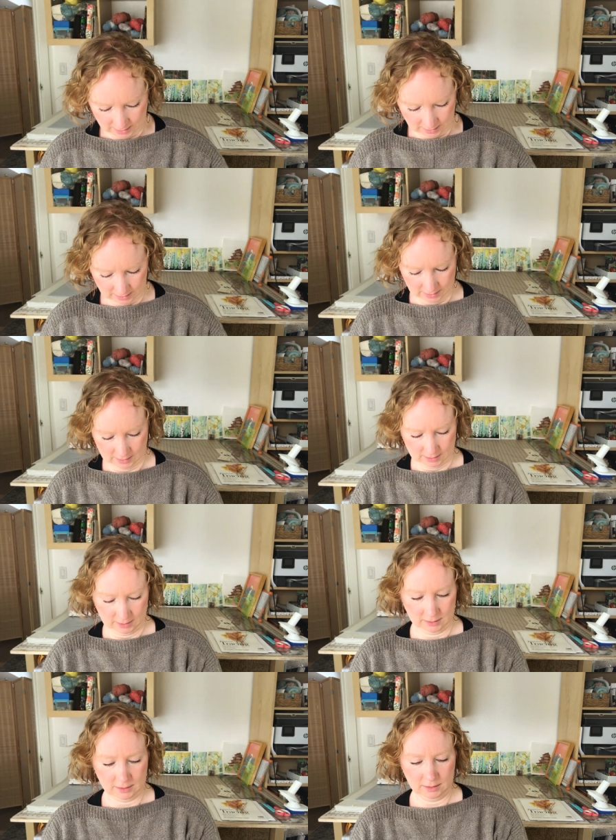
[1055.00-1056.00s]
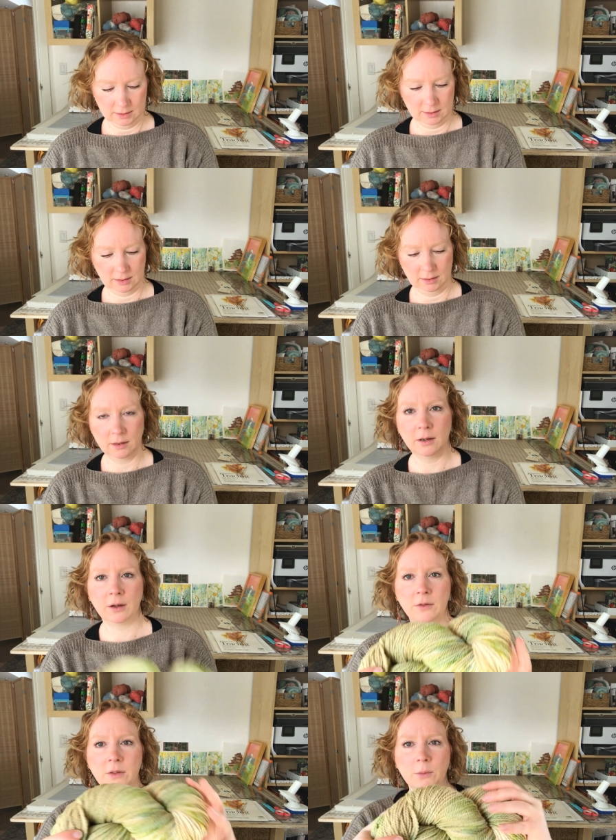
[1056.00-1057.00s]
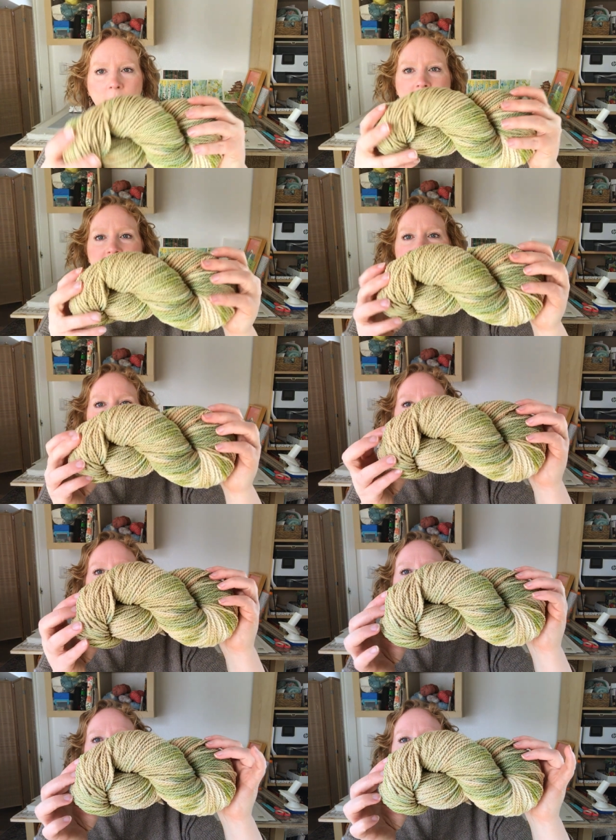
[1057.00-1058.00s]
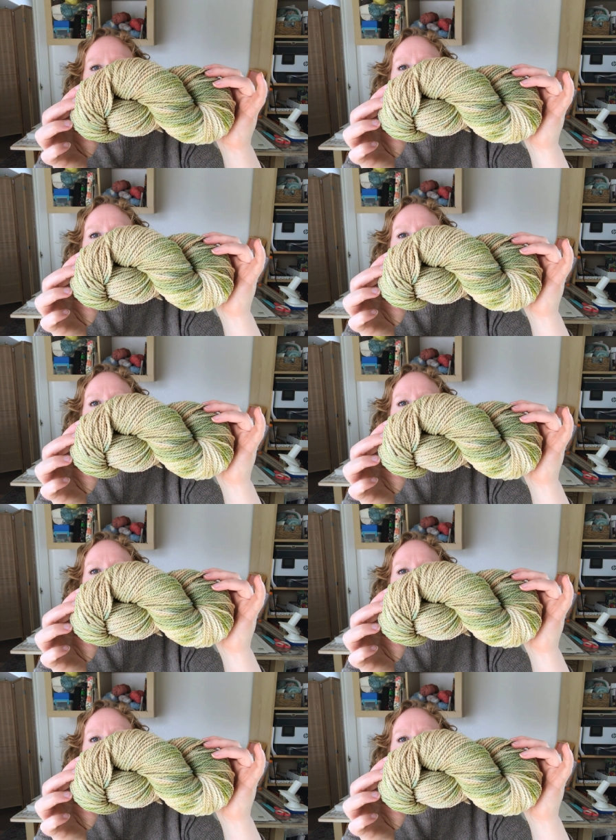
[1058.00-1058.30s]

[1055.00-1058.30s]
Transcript: And the worsted weight.